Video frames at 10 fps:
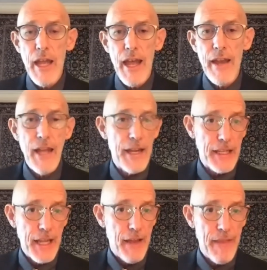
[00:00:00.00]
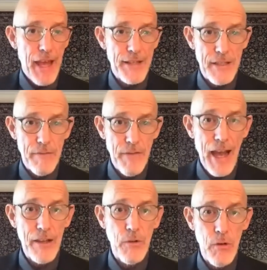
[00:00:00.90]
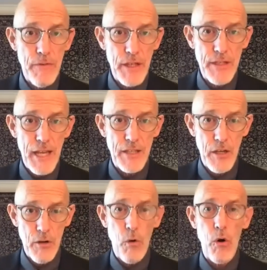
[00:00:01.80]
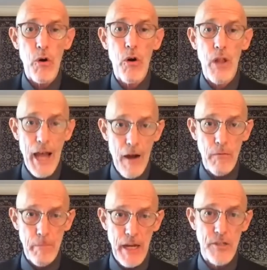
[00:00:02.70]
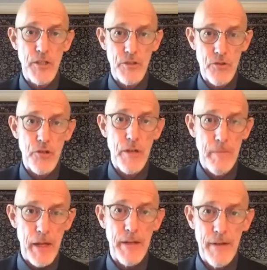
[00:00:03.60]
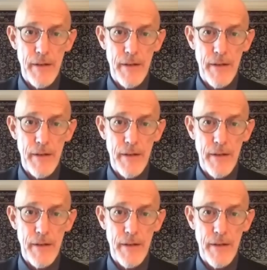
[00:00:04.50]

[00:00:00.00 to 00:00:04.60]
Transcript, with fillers: And, and again, that's the value of this as an oral outpatient treatment.